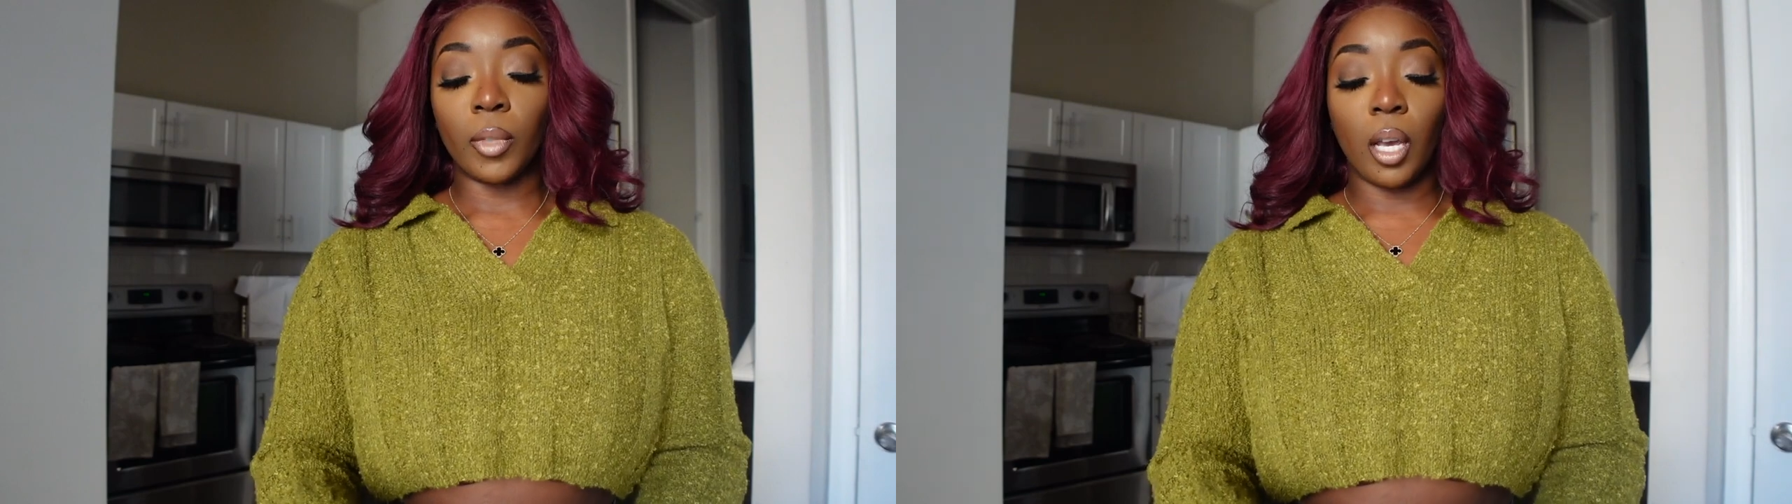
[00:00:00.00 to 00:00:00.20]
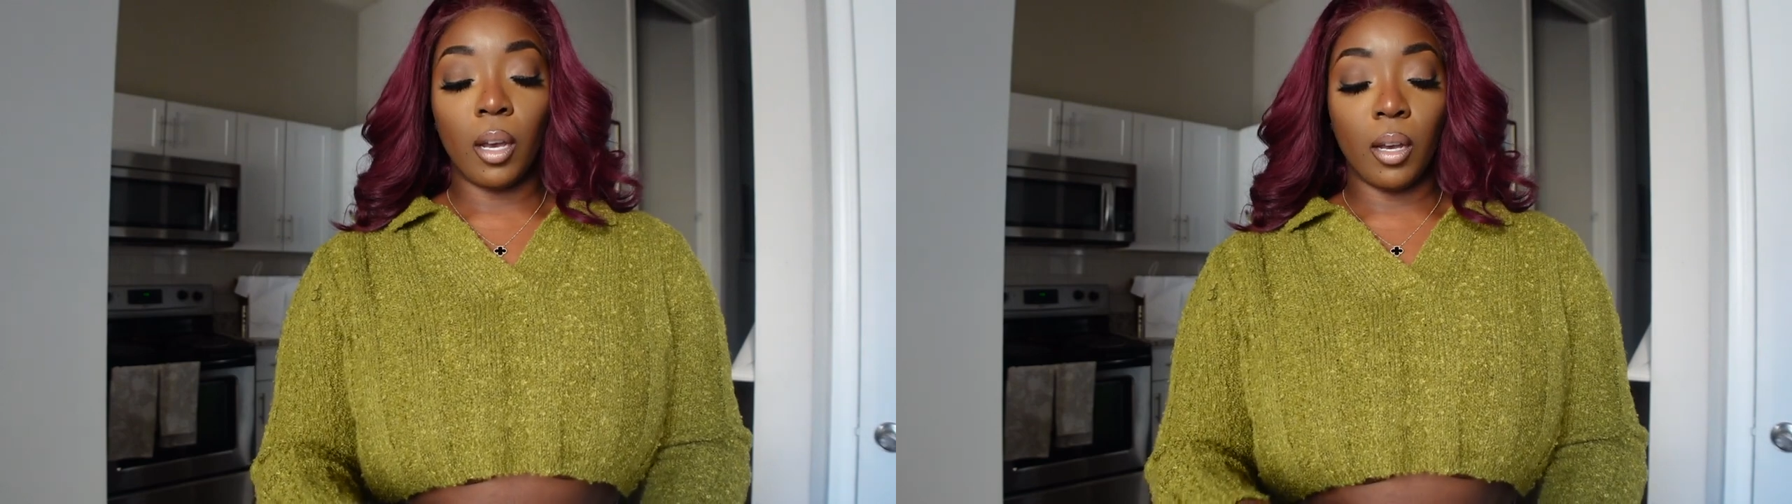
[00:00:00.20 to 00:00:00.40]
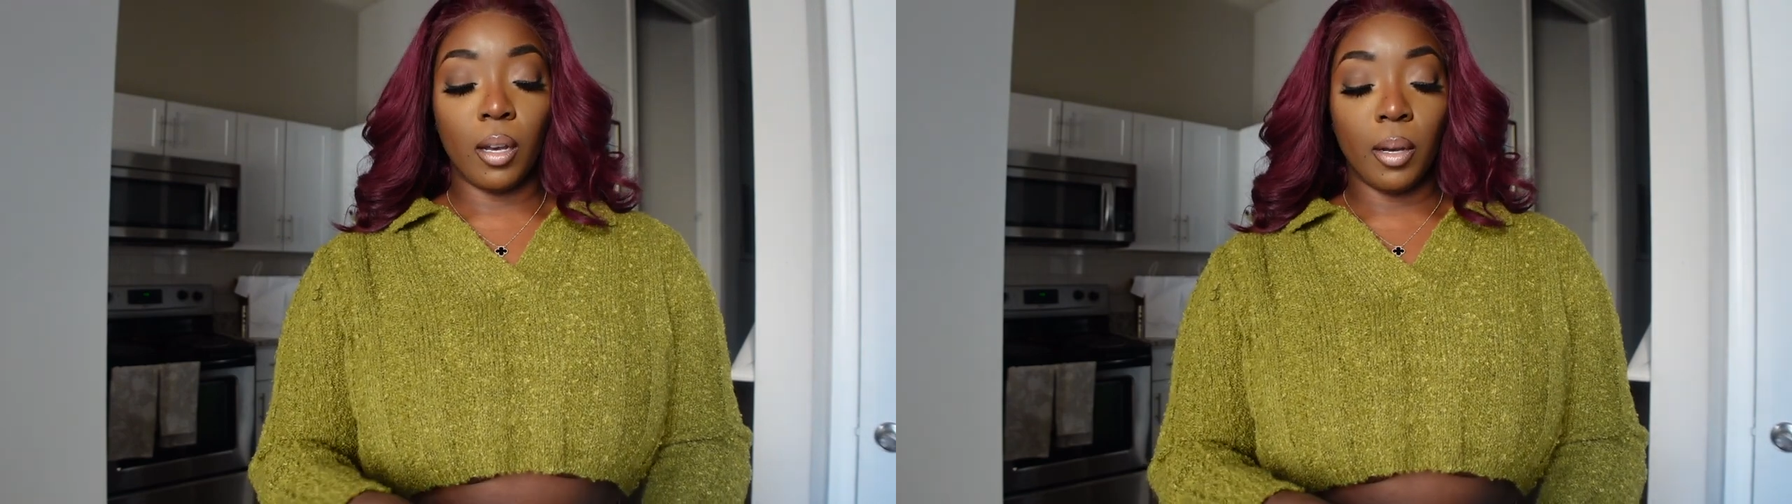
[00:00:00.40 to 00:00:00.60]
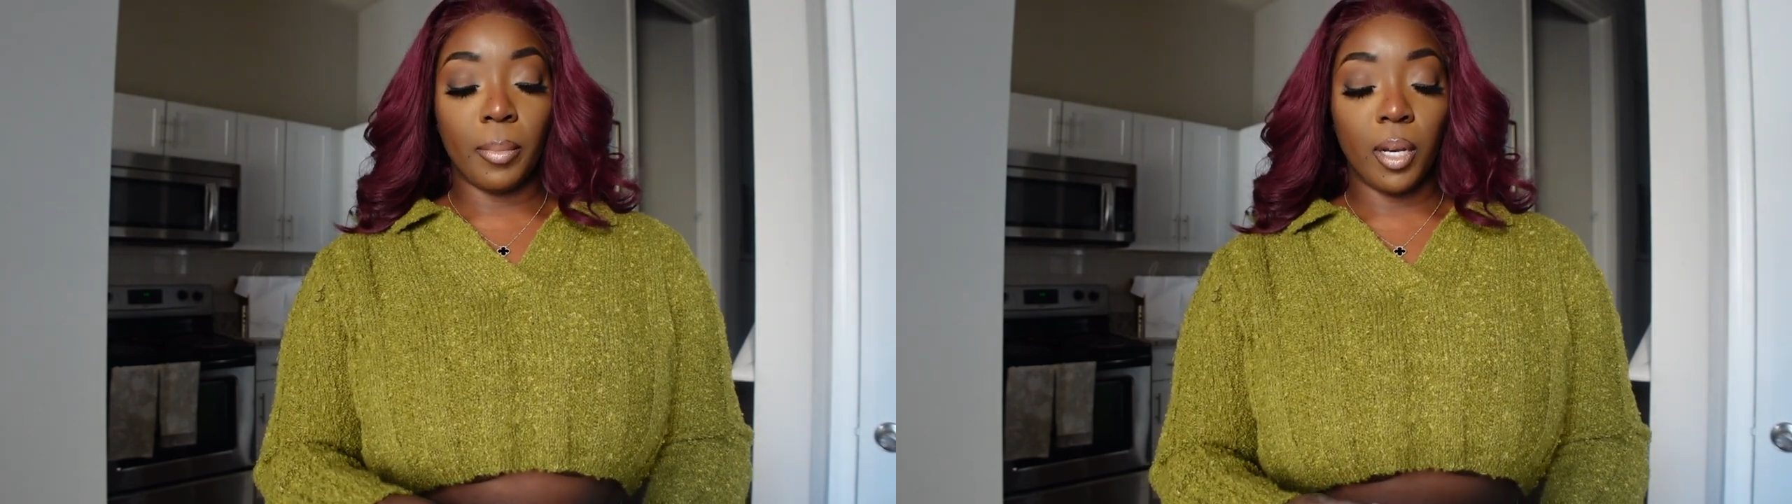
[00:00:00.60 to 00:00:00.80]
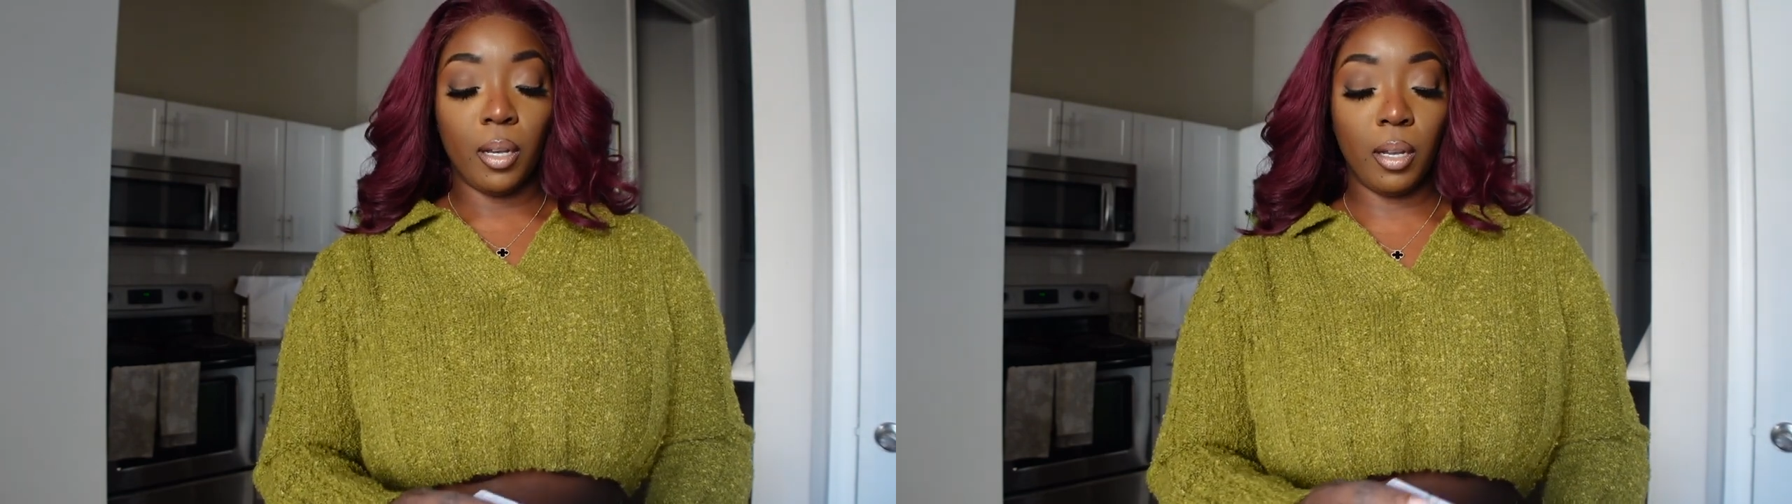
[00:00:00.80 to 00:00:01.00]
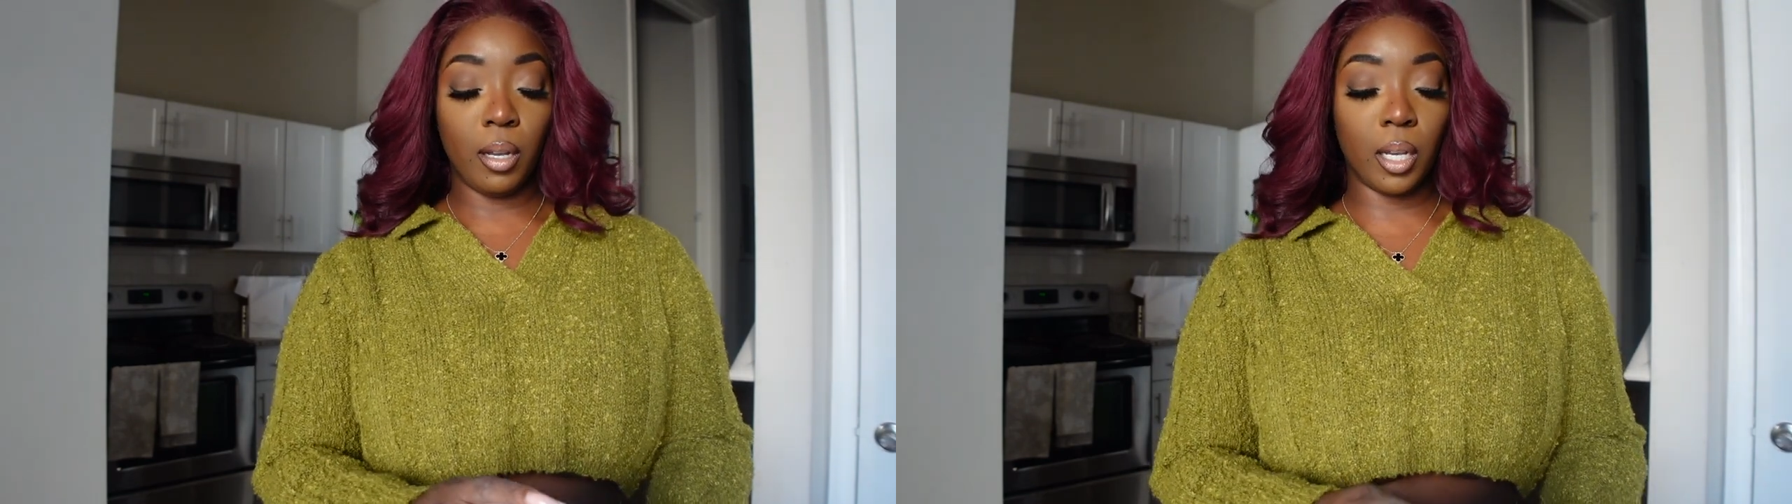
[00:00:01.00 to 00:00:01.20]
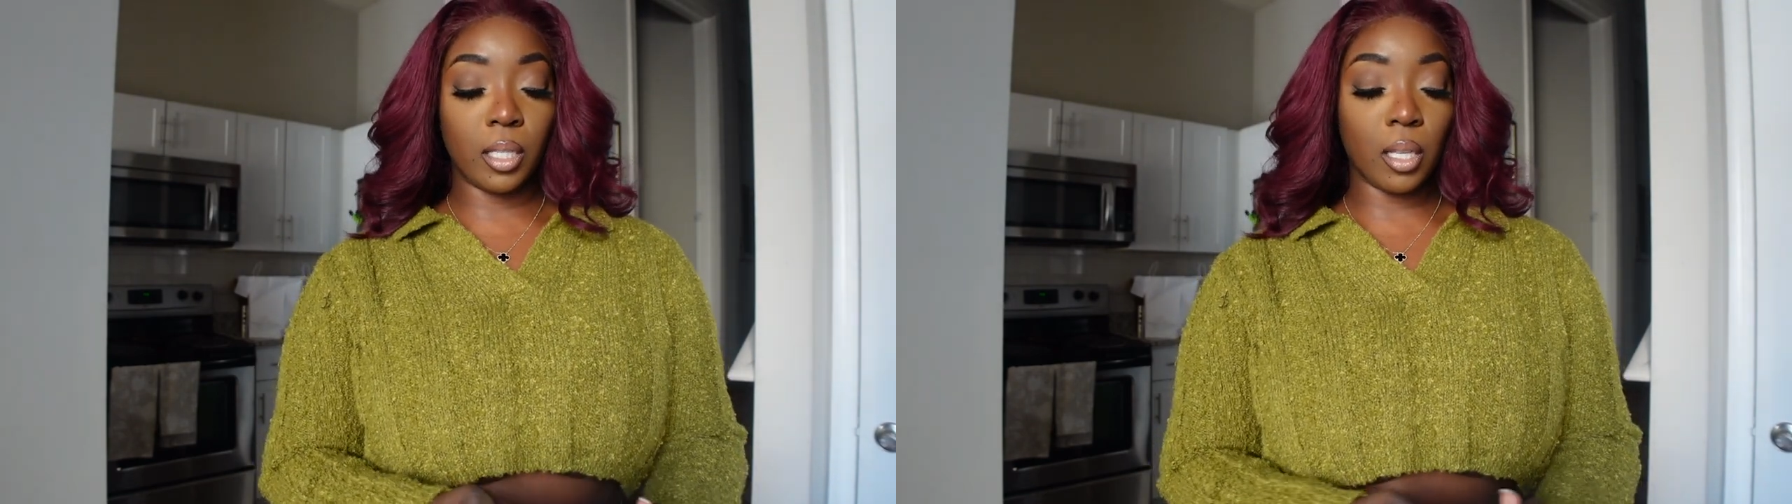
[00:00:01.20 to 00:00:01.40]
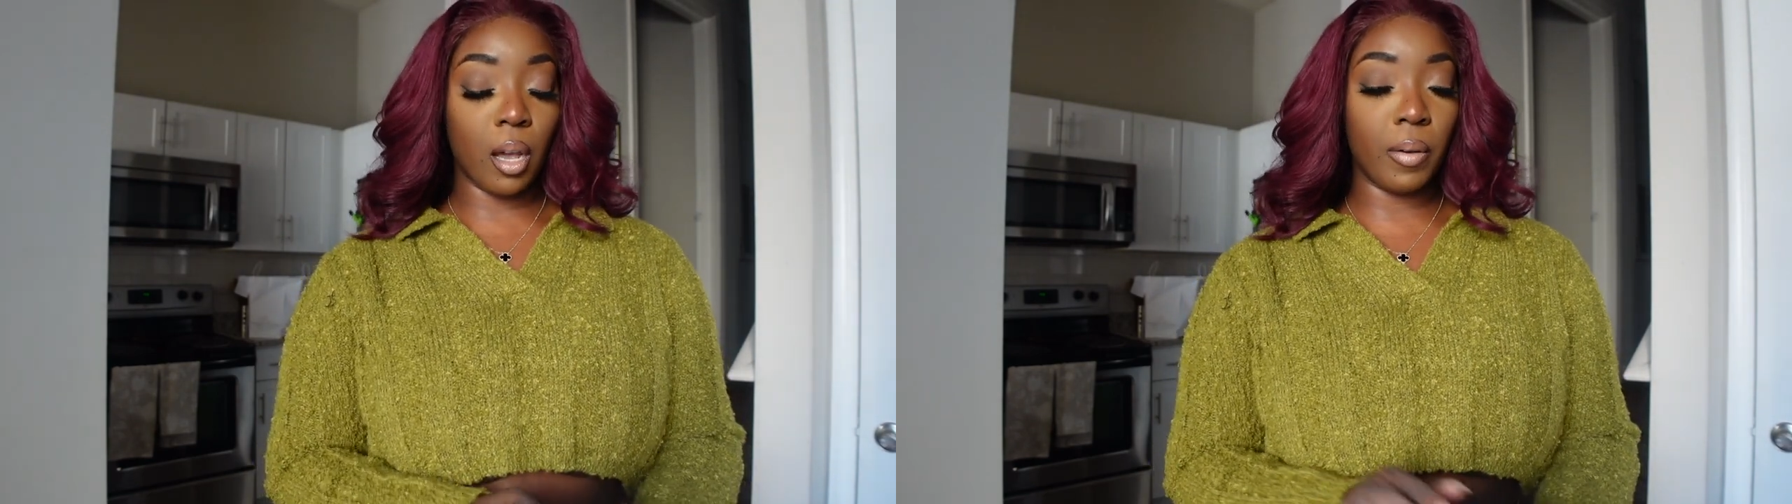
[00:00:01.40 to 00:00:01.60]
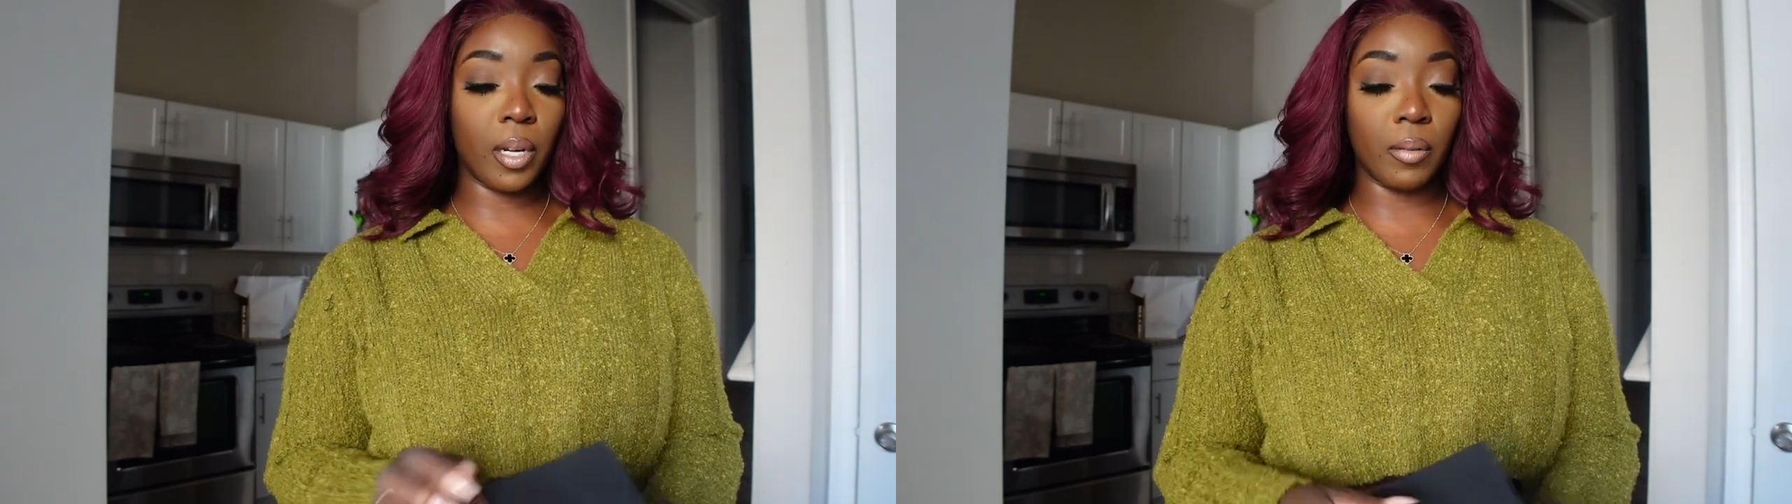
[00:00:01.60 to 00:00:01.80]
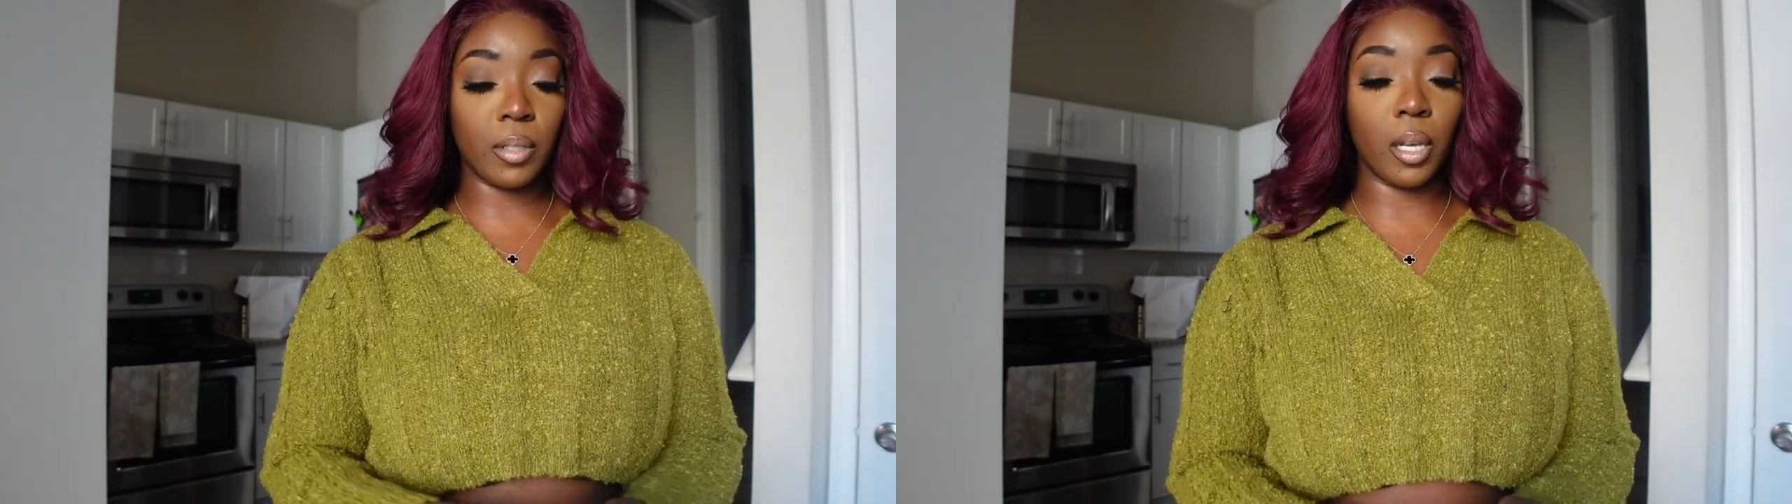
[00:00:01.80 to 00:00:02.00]
I saw it and
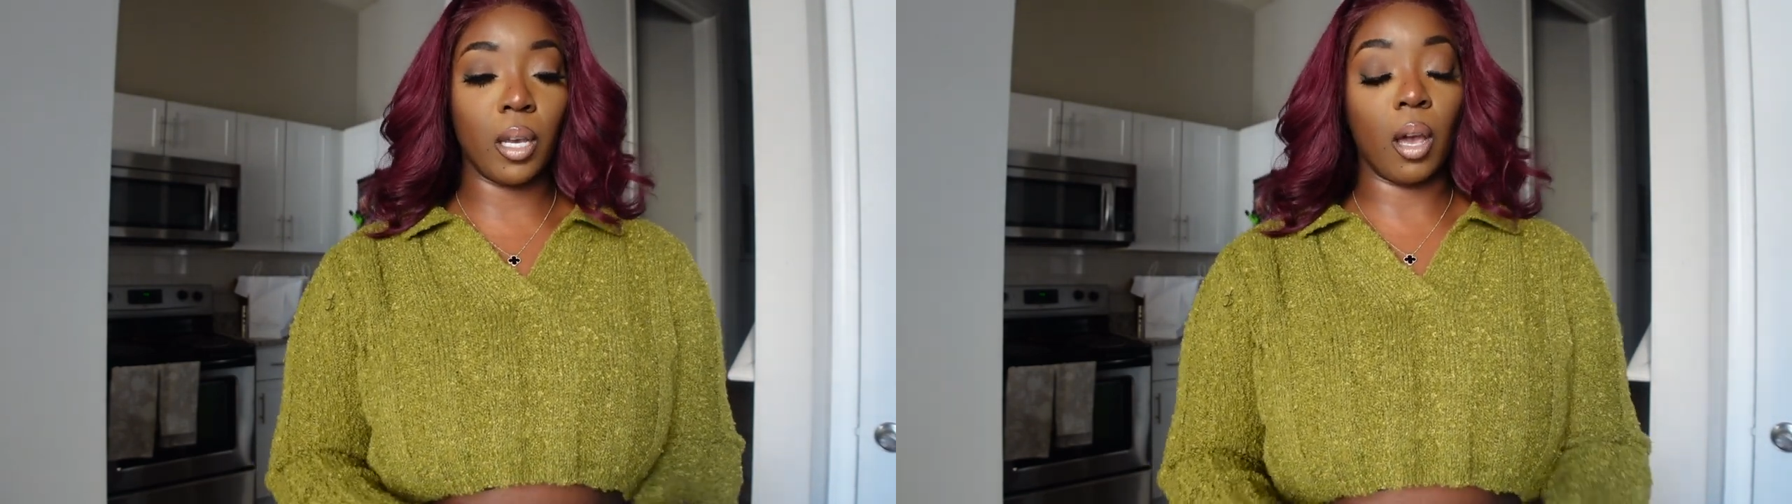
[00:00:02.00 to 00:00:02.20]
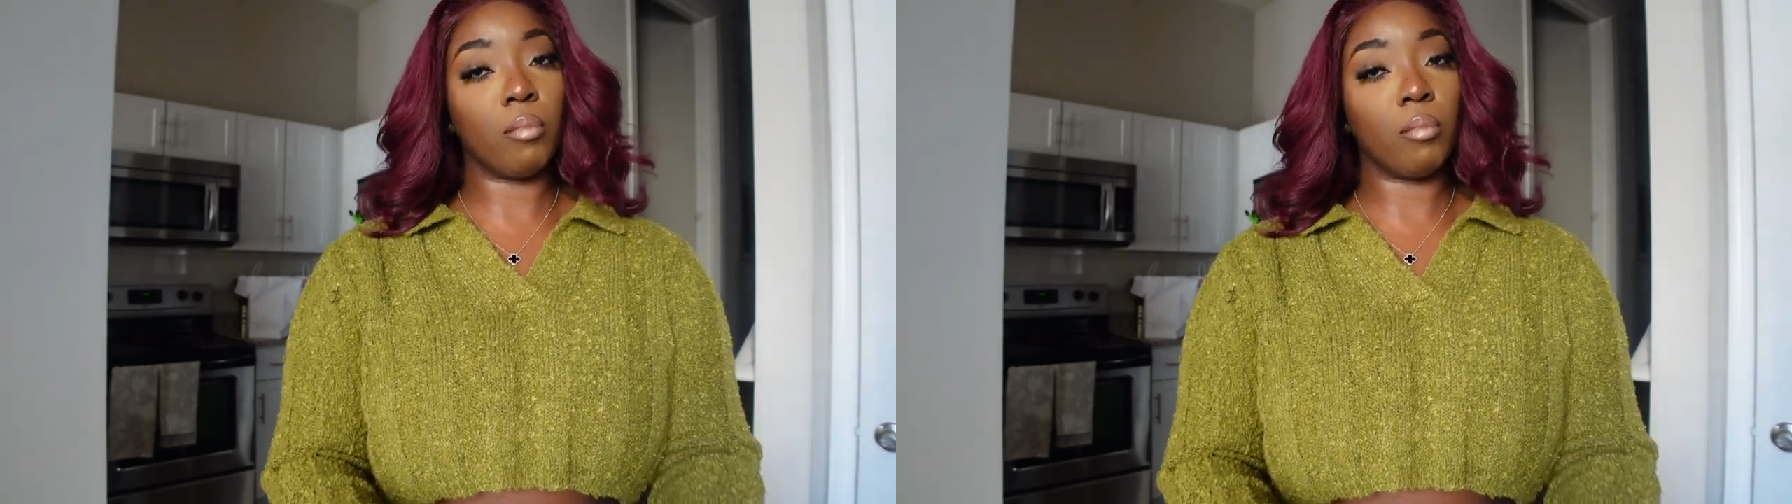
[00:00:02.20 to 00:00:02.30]
I was like,